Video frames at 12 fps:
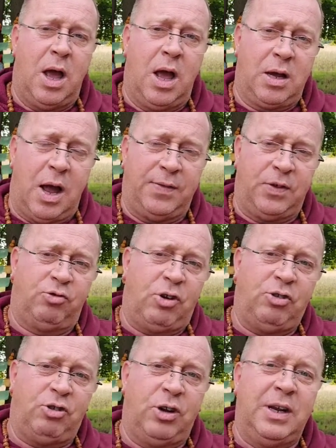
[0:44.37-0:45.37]

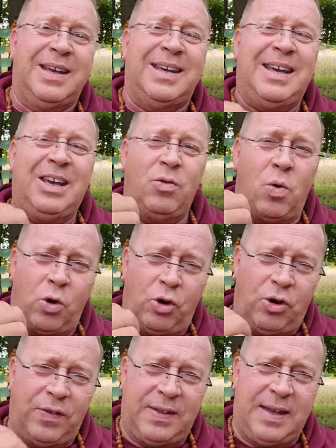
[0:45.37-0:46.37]
concentration in order
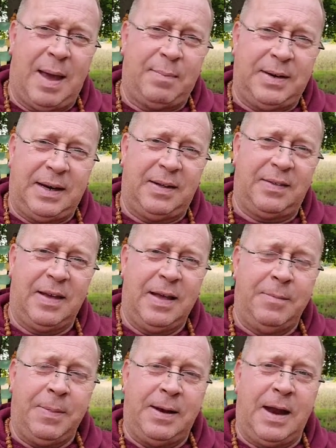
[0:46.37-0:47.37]
to see emptiness.
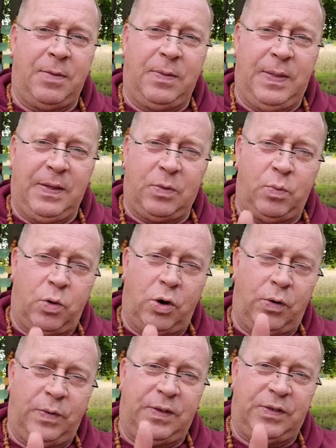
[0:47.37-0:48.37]
Now, this
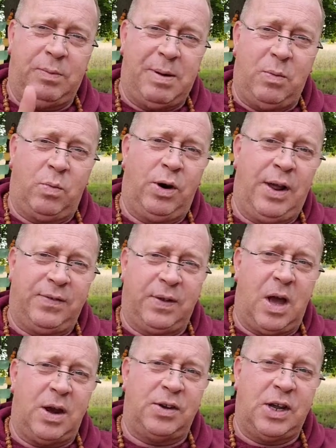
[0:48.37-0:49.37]
Tibetan word, has the
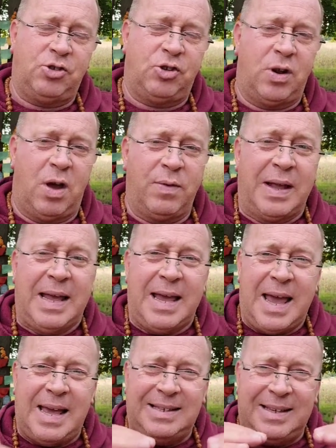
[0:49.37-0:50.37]
connotation of
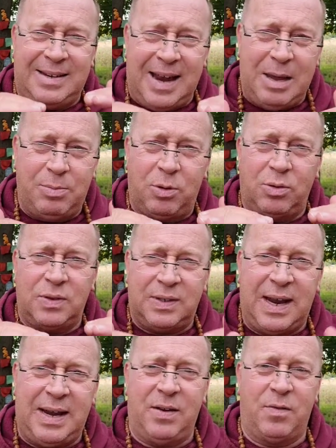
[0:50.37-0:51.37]
a stable
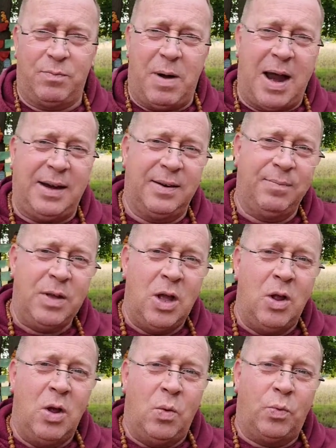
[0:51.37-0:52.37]
state of mind.
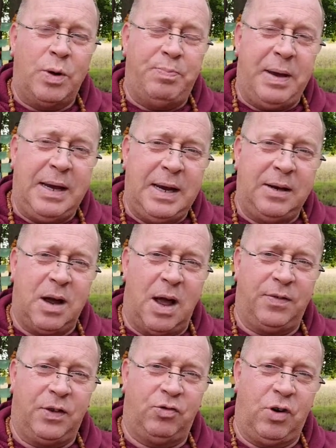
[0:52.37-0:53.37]
Repeated
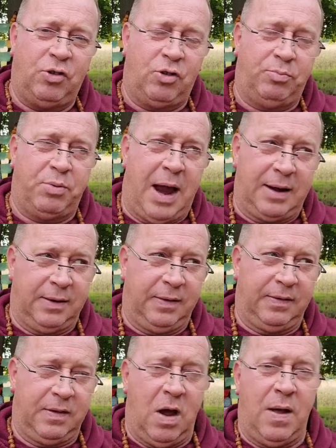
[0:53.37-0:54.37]
concentration
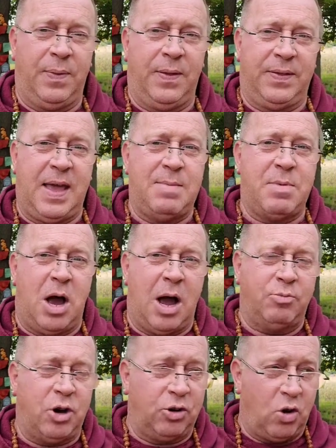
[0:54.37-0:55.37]
practice on the same
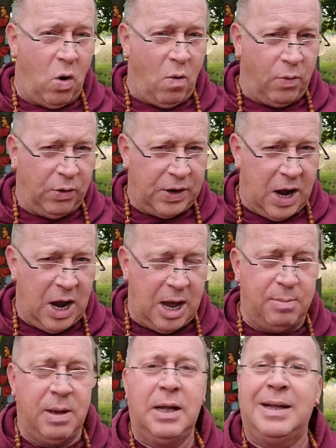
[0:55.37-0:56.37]
object over
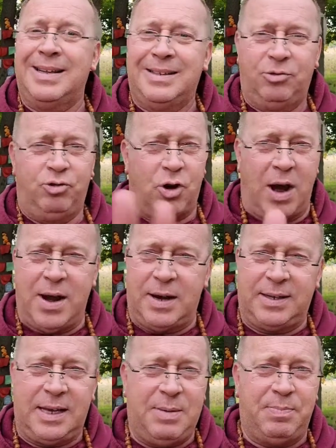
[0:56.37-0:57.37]
time, and try not
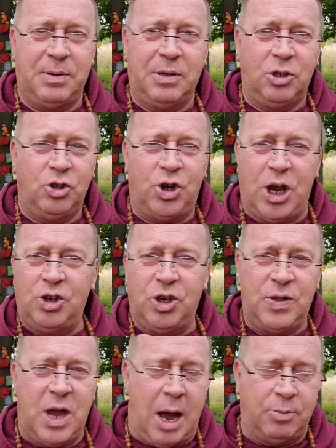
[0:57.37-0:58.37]
to keep changing
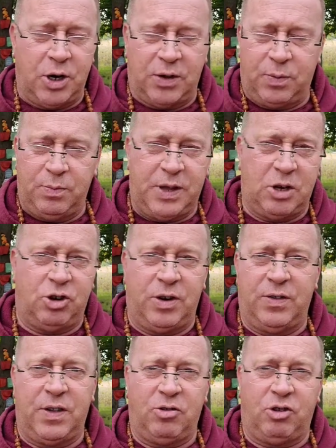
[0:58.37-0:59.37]
the objects from session to
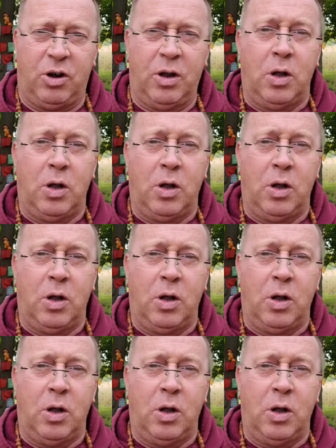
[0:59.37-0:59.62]
session,